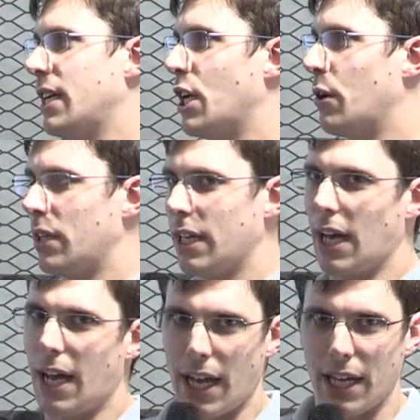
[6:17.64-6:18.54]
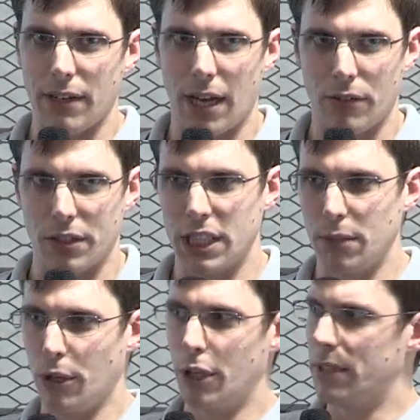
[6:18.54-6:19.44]
you know, I've got a
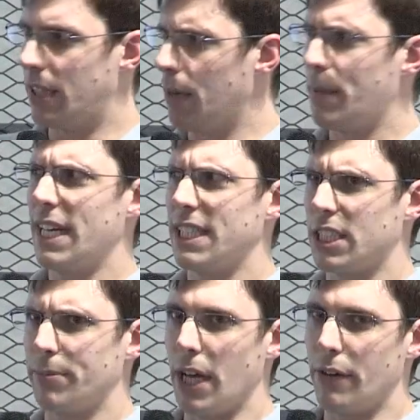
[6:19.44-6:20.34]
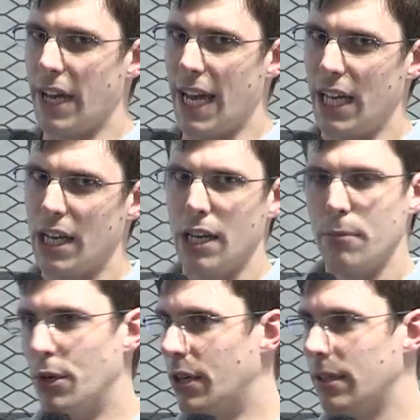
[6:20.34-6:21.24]
deployment that appears to be okay,
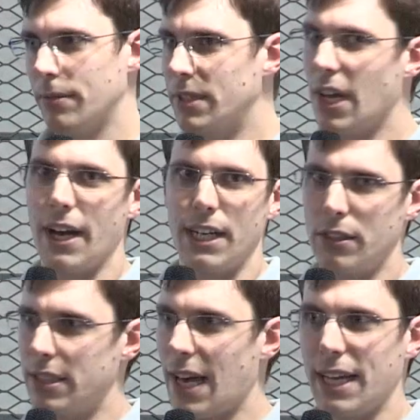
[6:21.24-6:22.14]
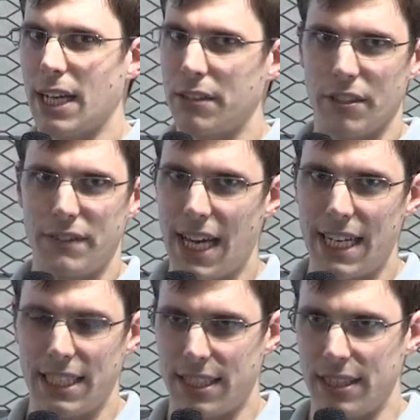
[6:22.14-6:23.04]
but nine out of
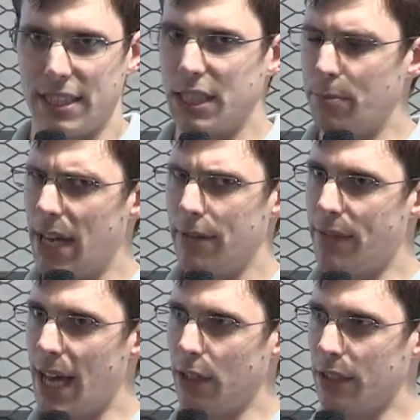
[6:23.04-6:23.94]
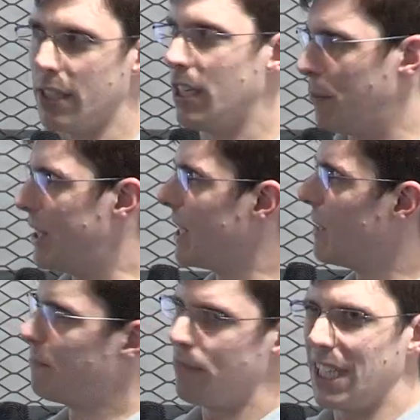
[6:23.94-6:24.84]
10 instances may have failed, which is
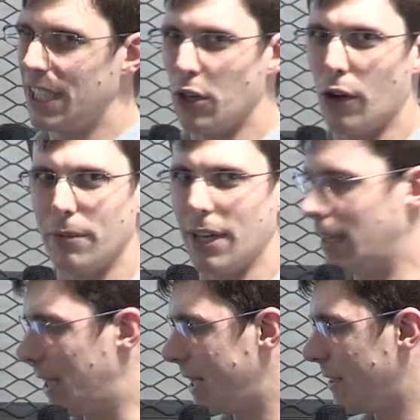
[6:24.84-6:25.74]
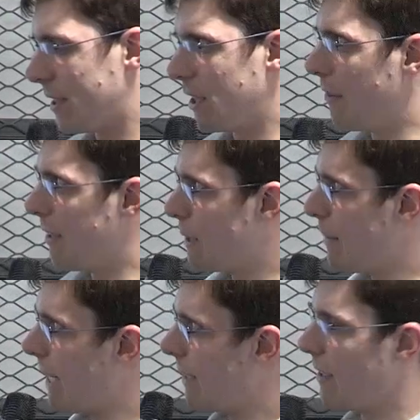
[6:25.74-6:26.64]
really not an ideal scenario to
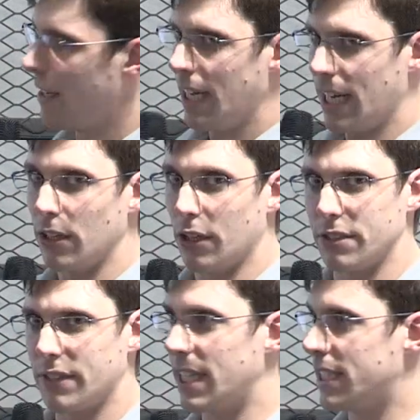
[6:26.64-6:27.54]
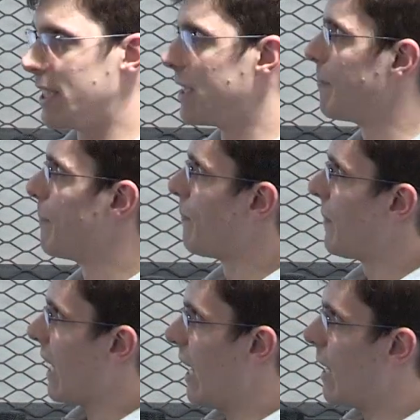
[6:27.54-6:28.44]
be in a lot of cases.
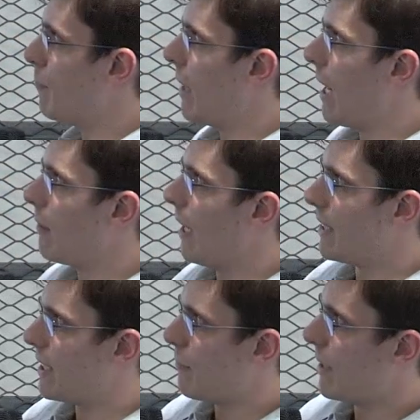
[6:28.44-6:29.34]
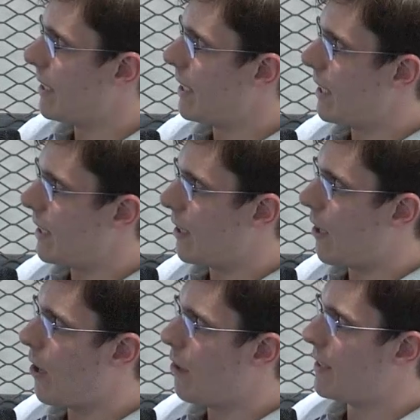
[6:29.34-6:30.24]
And similarly, the
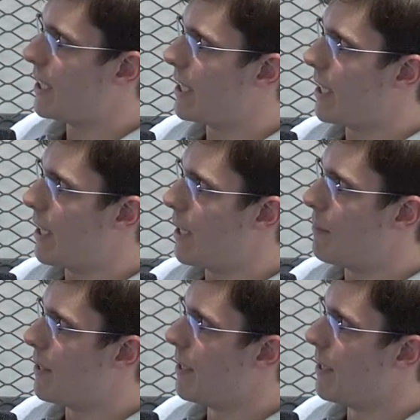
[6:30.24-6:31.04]
half at a time